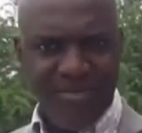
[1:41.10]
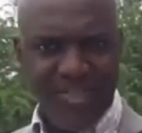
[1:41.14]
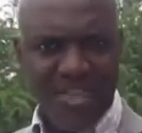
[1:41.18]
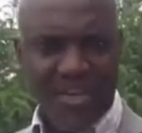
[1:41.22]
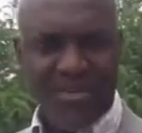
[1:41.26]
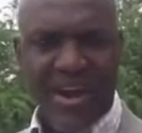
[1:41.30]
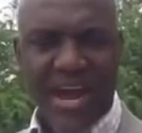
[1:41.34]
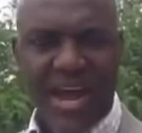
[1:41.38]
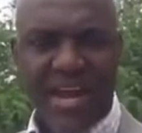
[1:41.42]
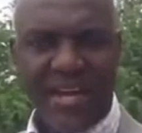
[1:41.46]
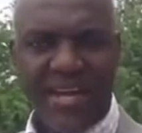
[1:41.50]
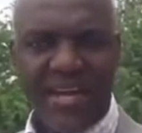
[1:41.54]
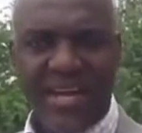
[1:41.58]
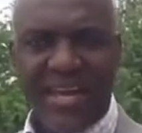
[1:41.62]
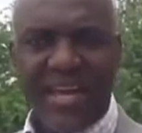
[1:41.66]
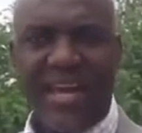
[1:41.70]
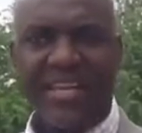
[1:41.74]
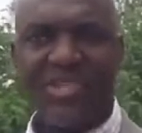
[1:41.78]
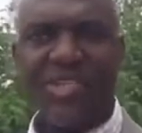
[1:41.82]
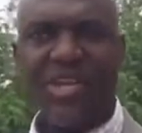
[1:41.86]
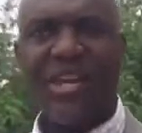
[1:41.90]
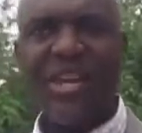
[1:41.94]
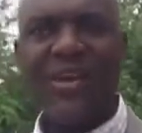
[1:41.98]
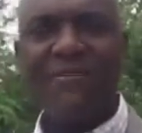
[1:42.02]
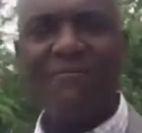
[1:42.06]
Right,
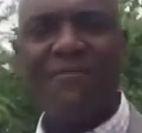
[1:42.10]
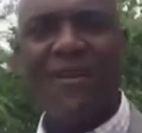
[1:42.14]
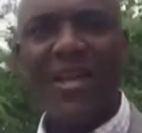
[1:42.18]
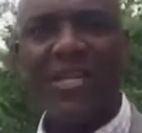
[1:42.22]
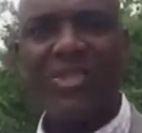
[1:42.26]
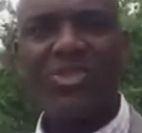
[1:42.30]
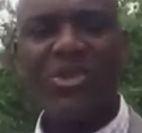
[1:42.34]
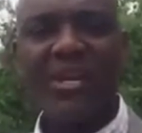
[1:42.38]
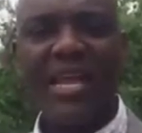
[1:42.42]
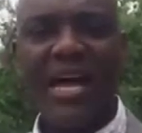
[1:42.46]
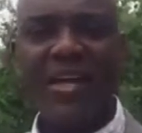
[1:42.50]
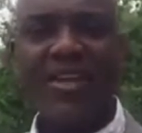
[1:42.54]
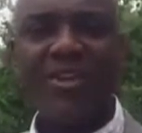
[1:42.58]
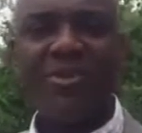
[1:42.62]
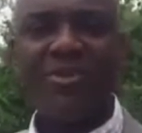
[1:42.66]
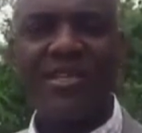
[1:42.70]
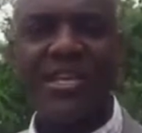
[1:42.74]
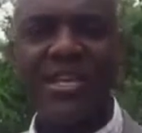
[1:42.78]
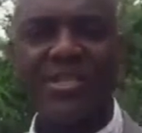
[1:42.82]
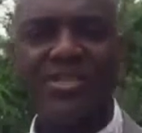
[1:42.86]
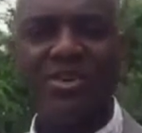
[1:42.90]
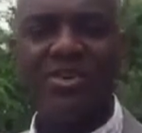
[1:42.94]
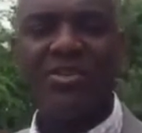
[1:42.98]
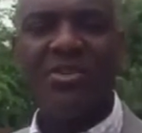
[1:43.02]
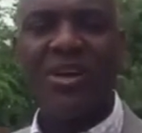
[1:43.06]
it's not a victory that you're
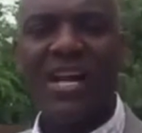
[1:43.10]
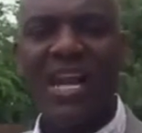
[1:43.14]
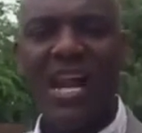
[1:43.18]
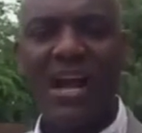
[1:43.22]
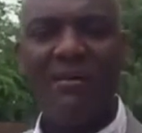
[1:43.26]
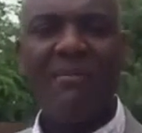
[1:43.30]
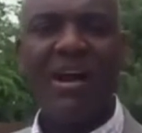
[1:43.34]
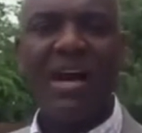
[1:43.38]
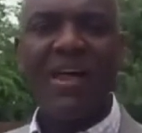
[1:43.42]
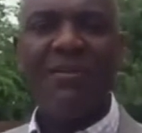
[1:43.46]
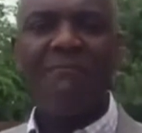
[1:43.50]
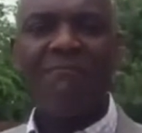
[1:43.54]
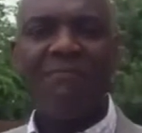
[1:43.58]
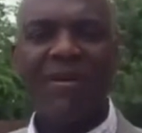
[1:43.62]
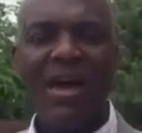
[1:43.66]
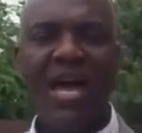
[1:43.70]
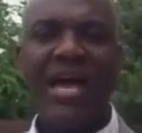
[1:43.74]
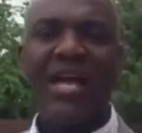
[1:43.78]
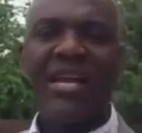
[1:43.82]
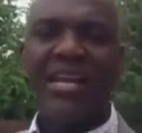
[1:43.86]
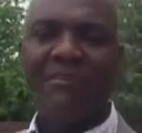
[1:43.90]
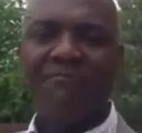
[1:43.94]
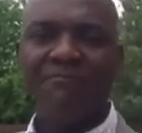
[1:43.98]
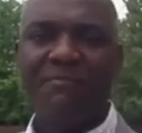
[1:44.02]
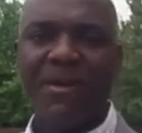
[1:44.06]
just going to come out
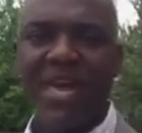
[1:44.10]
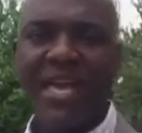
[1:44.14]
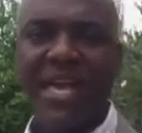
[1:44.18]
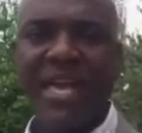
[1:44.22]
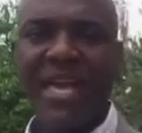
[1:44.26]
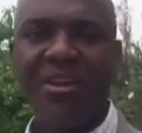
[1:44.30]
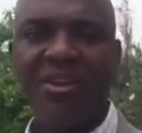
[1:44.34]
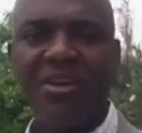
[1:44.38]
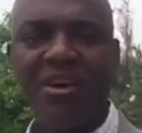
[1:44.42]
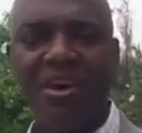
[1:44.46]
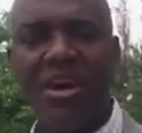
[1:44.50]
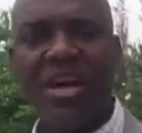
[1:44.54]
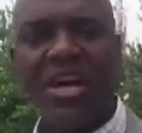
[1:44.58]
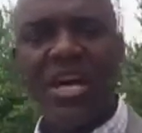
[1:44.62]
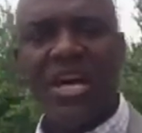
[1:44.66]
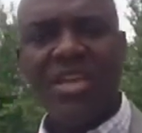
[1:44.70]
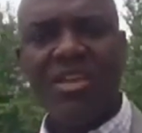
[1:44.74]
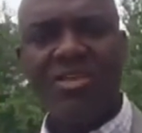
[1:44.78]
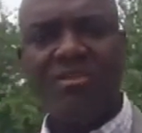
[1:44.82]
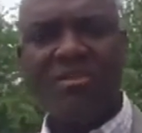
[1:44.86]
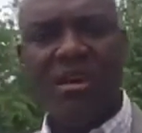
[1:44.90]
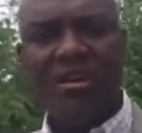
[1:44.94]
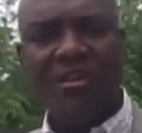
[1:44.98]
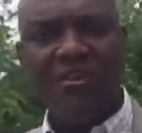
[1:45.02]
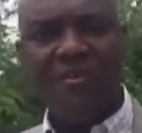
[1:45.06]
barely making on.
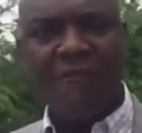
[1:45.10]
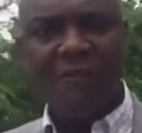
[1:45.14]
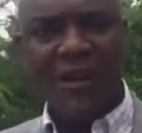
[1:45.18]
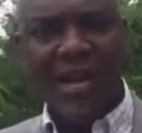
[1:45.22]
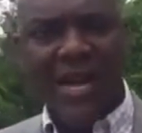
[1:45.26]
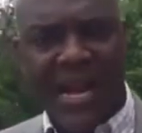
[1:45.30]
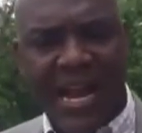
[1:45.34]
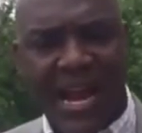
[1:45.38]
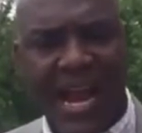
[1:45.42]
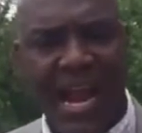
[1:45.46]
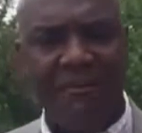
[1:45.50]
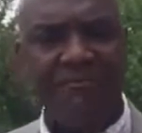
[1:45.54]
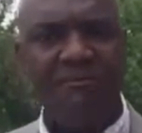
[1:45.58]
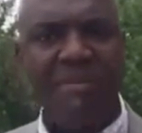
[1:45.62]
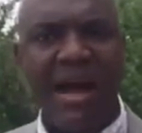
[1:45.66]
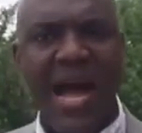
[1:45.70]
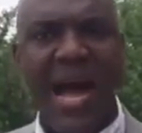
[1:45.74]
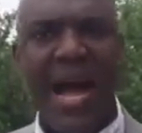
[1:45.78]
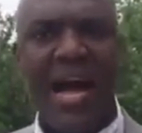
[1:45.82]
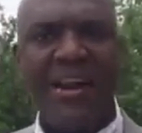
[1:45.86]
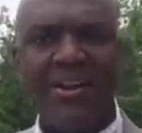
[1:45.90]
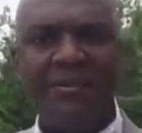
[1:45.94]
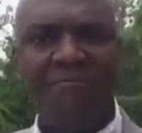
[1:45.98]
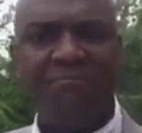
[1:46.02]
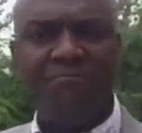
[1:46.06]
You're going to come
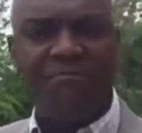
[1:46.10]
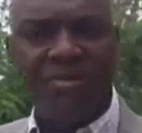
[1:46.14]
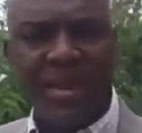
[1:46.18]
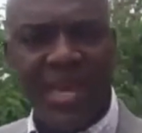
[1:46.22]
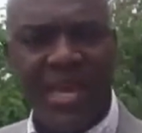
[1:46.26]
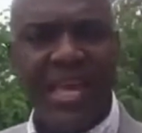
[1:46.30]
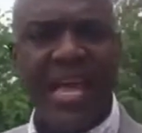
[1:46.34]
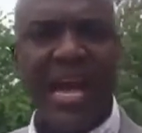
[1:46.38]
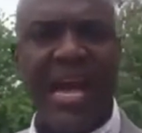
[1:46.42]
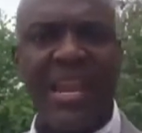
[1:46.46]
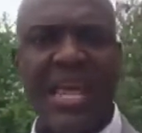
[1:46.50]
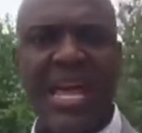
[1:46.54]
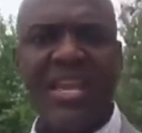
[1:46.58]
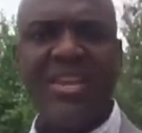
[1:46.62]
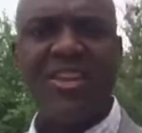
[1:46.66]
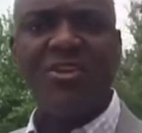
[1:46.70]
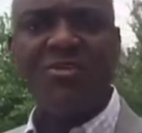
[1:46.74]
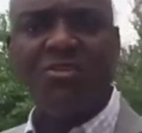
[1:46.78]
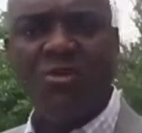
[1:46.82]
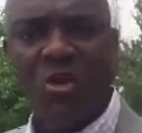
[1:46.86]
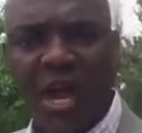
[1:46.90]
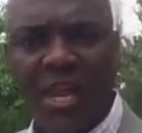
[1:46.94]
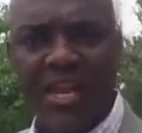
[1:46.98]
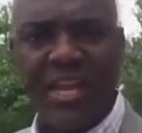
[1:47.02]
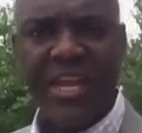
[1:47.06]
out bigger than you
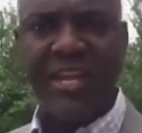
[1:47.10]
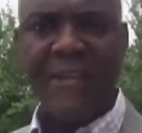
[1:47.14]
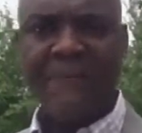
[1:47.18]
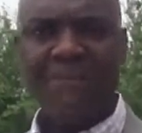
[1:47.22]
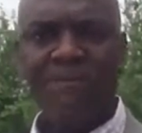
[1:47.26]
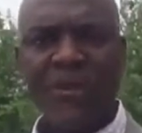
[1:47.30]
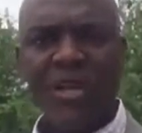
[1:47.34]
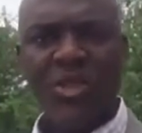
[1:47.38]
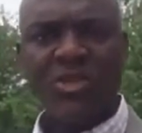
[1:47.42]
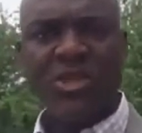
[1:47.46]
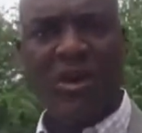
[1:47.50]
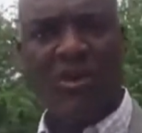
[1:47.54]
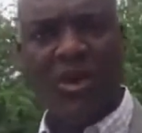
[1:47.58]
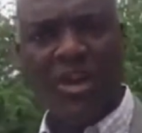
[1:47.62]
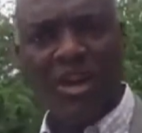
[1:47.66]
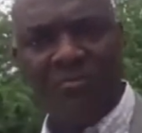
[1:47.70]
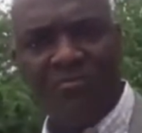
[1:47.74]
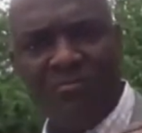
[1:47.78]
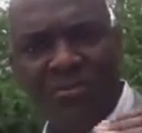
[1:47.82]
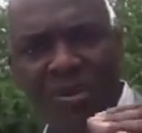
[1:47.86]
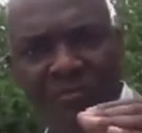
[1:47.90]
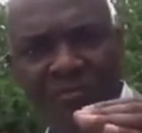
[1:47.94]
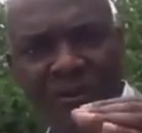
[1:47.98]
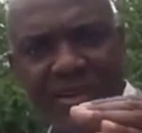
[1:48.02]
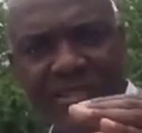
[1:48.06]
went in. So I want to
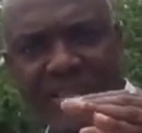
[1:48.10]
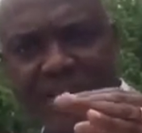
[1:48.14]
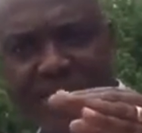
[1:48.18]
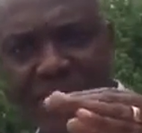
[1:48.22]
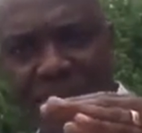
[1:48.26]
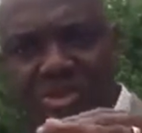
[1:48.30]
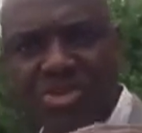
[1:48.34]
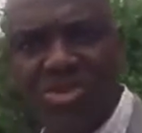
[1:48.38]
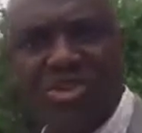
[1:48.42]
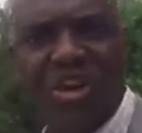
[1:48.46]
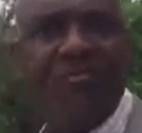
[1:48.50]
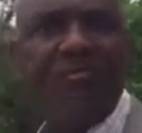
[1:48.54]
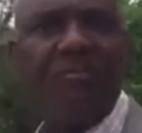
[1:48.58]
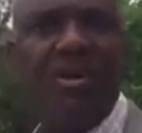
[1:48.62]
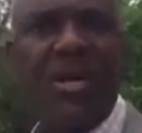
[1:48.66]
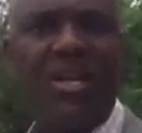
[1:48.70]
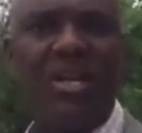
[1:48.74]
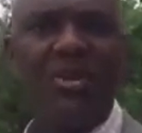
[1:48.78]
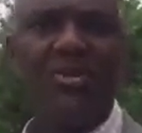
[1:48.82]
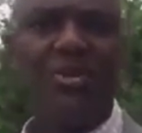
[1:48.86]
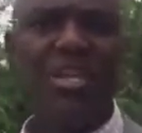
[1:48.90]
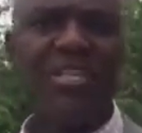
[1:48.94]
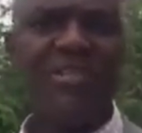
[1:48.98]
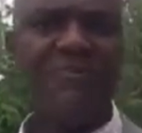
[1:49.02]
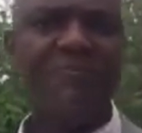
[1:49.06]
prophesy to somebody
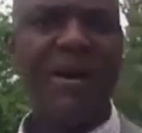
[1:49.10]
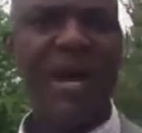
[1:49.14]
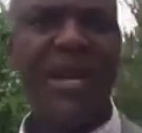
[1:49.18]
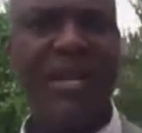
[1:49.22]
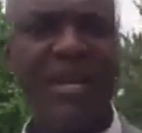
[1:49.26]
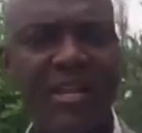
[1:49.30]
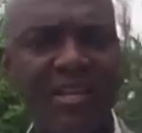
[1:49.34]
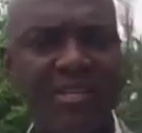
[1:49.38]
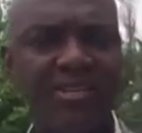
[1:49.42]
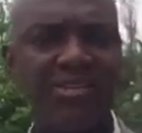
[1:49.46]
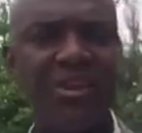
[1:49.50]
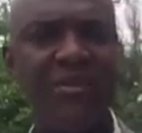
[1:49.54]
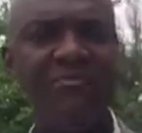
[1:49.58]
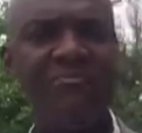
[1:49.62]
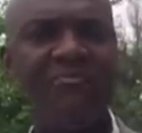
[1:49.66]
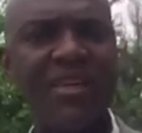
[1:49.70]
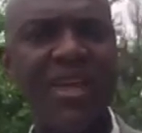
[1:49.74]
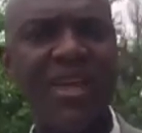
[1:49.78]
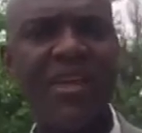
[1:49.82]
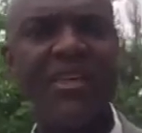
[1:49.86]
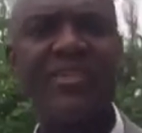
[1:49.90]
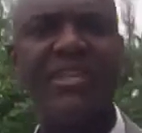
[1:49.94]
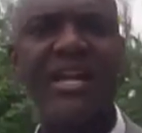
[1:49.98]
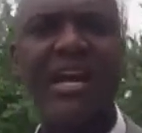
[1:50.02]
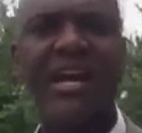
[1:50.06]
who is battling some
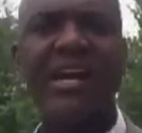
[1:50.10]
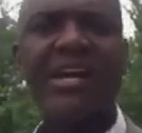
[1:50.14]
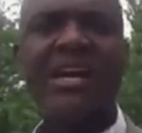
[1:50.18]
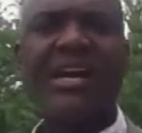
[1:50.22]
things.